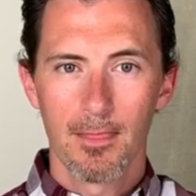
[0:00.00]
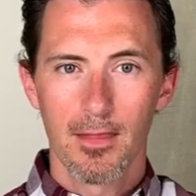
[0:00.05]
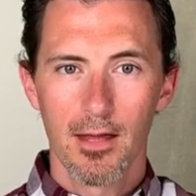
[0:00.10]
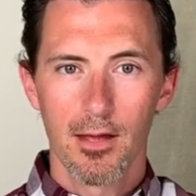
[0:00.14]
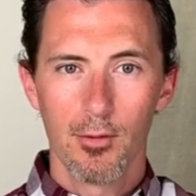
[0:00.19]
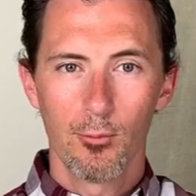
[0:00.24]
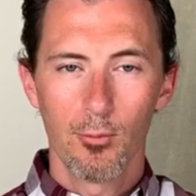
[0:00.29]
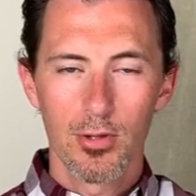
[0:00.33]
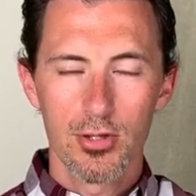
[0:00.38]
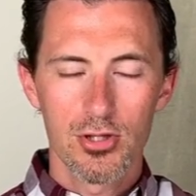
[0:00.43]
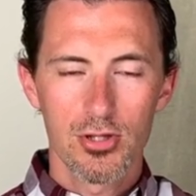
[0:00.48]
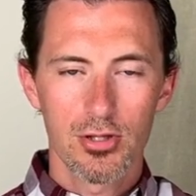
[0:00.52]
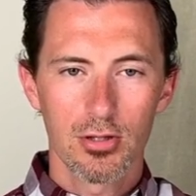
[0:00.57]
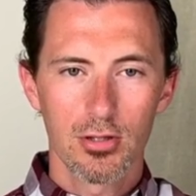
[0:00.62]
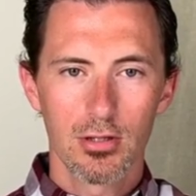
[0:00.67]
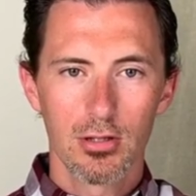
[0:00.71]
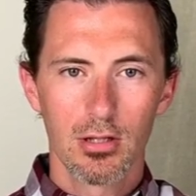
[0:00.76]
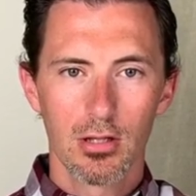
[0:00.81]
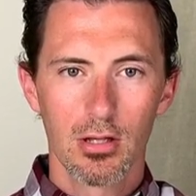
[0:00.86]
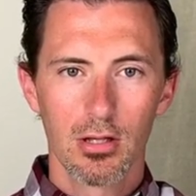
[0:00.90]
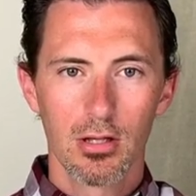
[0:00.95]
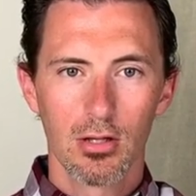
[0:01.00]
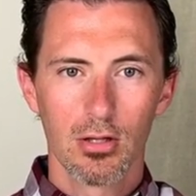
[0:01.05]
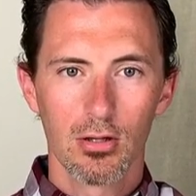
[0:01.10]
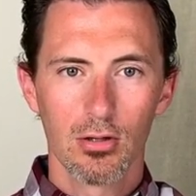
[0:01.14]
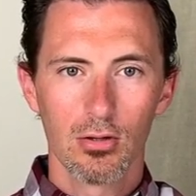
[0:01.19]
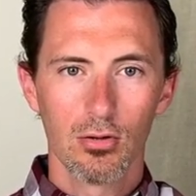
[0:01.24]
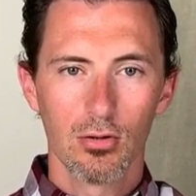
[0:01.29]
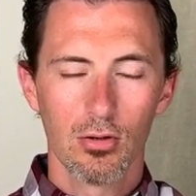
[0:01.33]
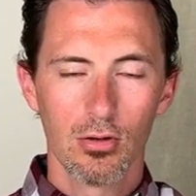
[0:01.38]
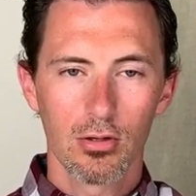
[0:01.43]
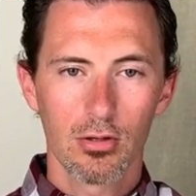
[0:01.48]
and we should
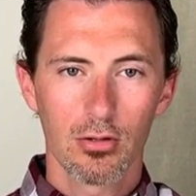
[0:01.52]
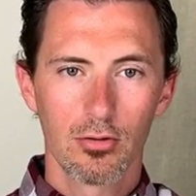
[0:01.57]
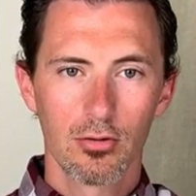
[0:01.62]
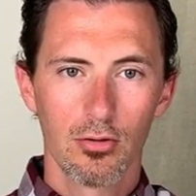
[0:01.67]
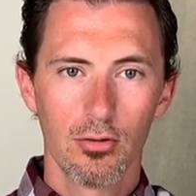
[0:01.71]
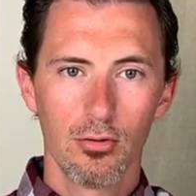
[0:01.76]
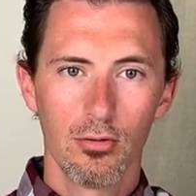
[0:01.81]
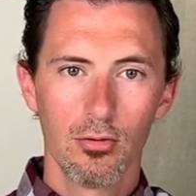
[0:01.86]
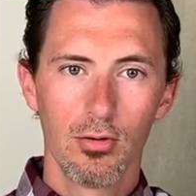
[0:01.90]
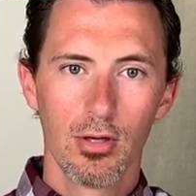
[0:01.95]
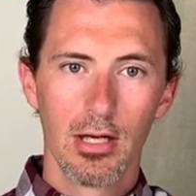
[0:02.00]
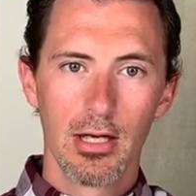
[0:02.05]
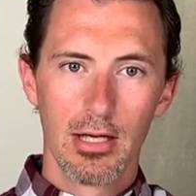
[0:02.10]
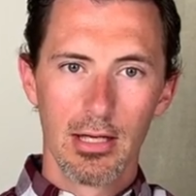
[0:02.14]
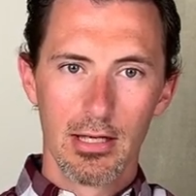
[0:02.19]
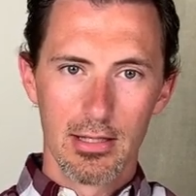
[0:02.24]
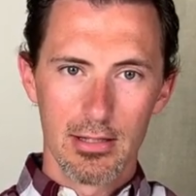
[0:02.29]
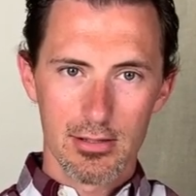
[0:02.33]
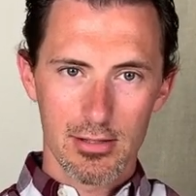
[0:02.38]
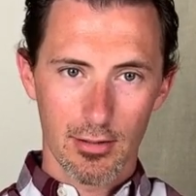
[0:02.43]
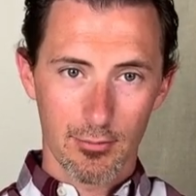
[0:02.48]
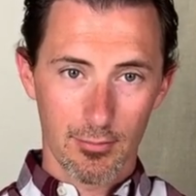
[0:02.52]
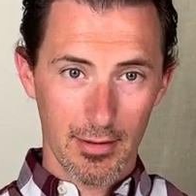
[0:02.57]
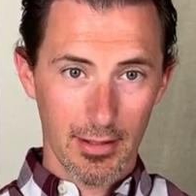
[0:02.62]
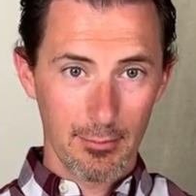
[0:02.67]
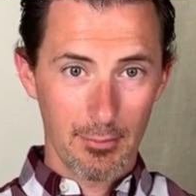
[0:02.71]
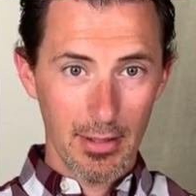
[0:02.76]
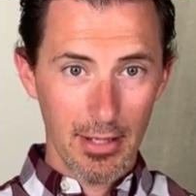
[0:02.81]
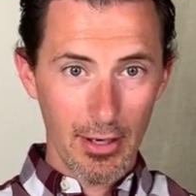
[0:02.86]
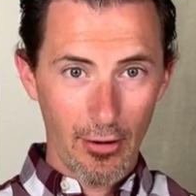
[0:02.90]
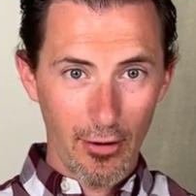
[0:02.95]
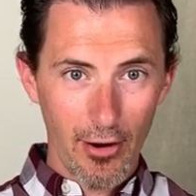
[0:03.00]
look to something
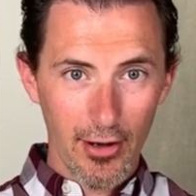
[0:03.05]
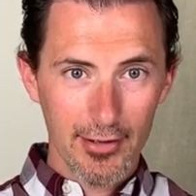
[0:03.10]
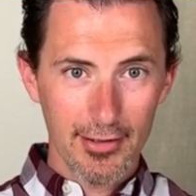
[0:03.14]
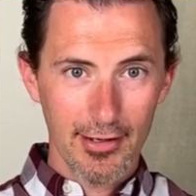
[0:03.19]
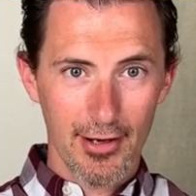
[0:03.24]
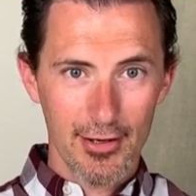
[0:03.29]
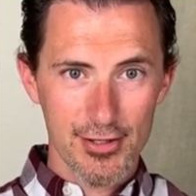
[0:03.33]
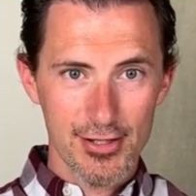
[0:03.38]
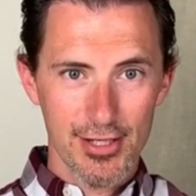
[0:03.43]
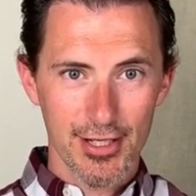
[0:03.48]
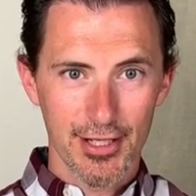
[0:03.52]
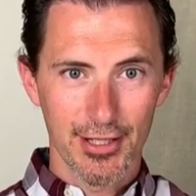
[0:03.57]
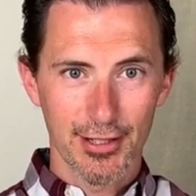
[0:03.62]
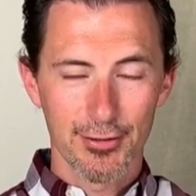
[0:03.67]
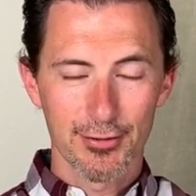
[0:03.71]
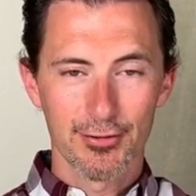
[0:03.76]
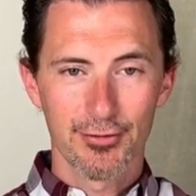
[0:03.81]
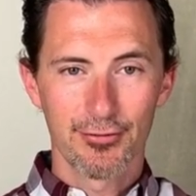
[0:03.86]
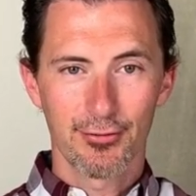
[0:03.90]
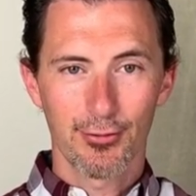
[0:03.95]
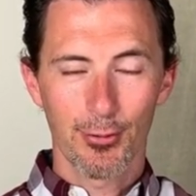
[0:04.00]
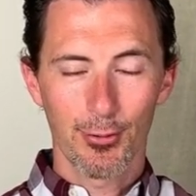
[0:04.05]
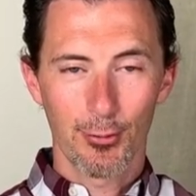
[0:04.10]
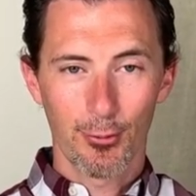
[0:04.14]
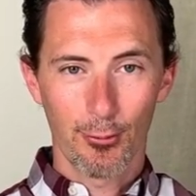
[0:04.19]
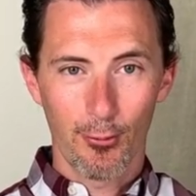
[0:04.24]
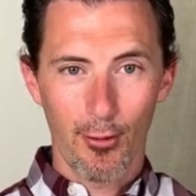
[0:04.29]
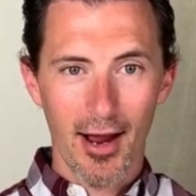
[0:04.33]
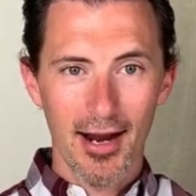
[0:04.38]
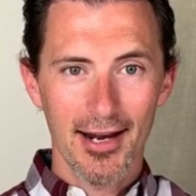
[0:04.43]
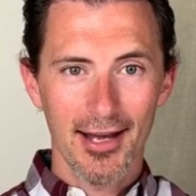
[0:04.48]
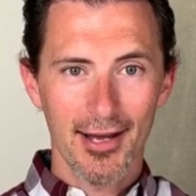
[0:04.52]
beyond ourselves for
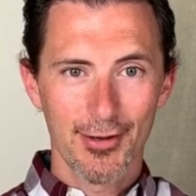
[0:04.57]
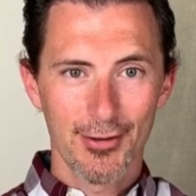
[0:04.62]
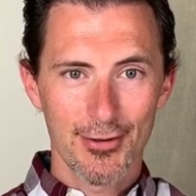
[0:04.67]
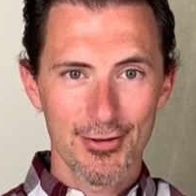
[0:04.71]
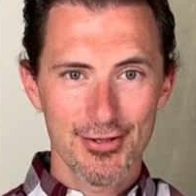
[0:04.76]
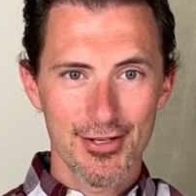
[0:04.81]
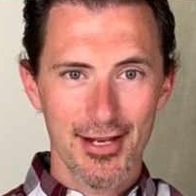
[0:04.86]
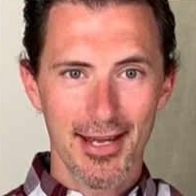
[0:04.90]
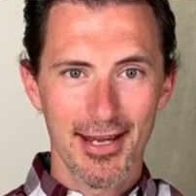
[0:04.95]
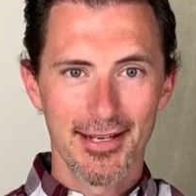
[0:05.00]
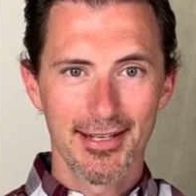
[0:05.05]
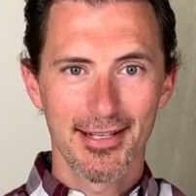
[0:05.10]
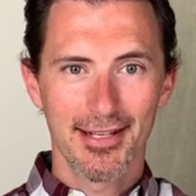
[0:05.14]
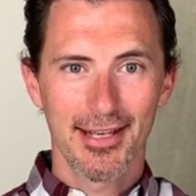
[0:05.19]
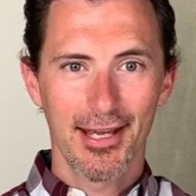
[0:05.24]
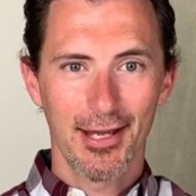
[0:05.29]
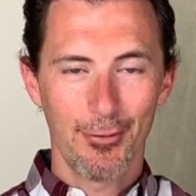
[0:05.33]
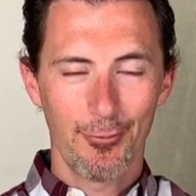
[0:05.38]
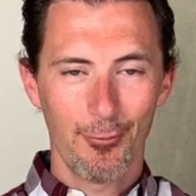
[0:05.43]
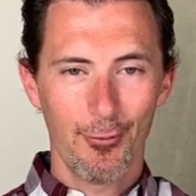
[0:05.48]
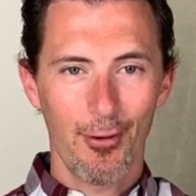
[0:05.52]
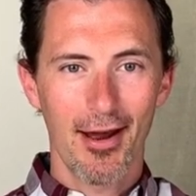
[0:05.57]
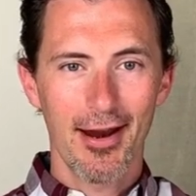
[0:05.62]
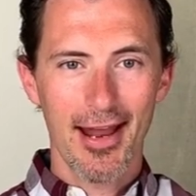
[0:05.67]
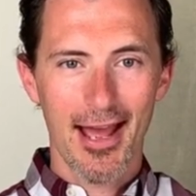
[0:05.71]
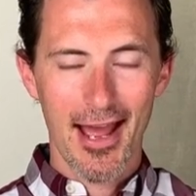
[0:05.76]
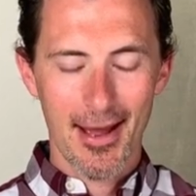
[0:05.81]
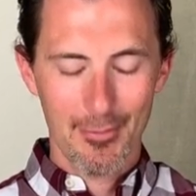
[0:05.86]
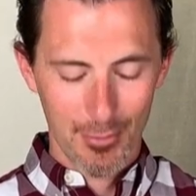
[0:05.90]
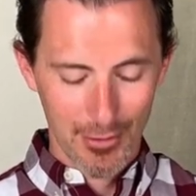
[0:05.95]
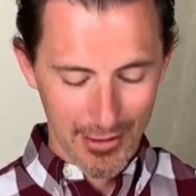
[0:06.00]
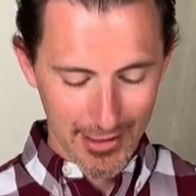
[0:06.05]
right understanding and right
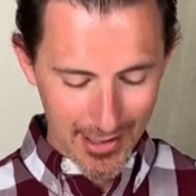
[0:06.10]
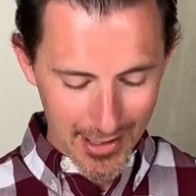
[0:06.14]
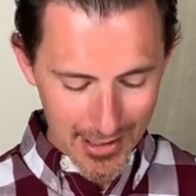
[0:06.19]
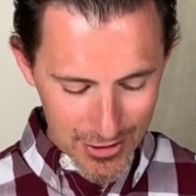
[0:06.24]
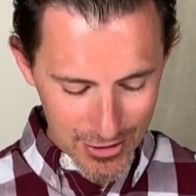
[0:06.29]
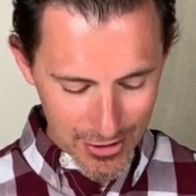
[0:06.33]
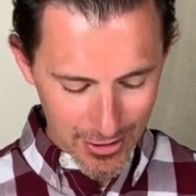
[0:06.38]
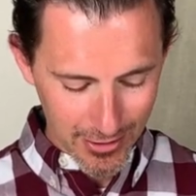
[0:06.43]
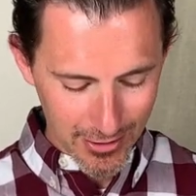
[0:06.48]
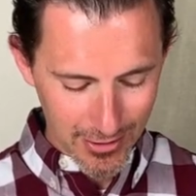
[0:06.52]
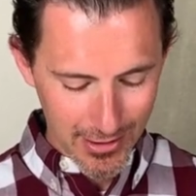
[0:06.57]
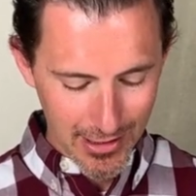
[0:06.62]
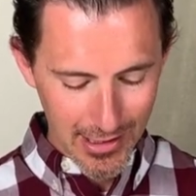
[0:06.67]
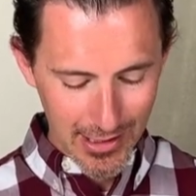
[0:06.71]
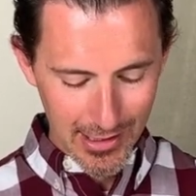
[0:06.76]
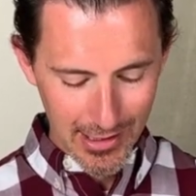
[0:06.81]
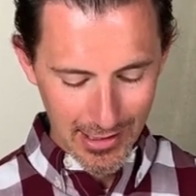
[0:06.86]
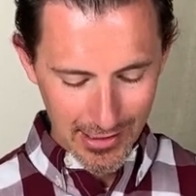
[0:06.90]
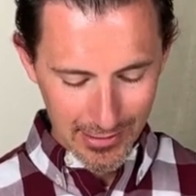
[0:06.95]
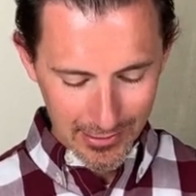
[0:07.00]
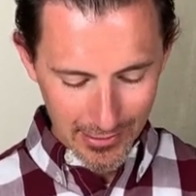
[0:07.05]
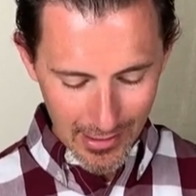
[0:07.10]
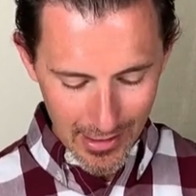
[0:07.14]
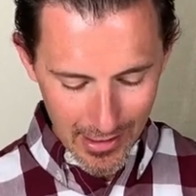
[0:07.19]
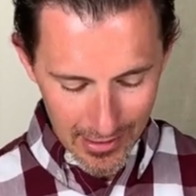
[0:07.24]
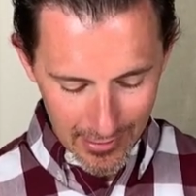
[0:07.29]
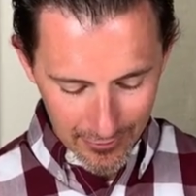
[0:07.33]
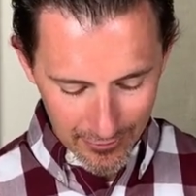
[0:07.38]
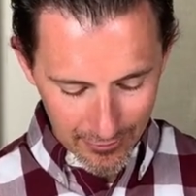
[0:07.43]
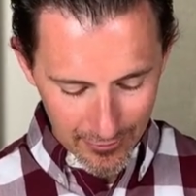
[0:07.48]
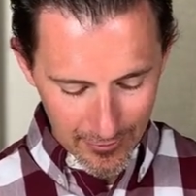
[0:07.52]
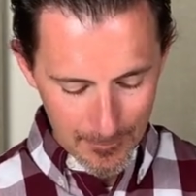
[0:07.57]
application in life.